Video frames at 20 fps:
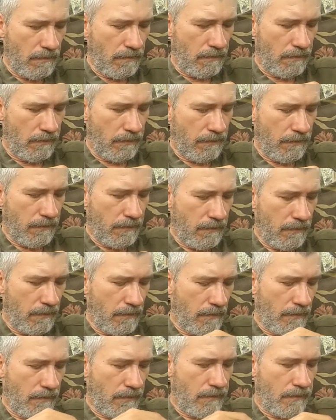
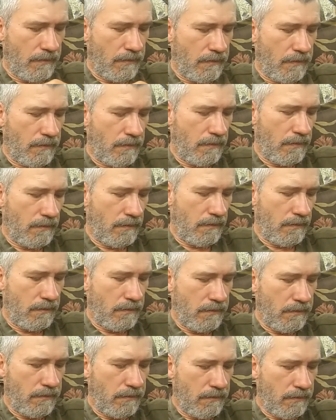
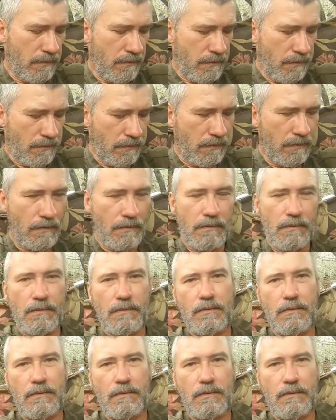(no one is talking)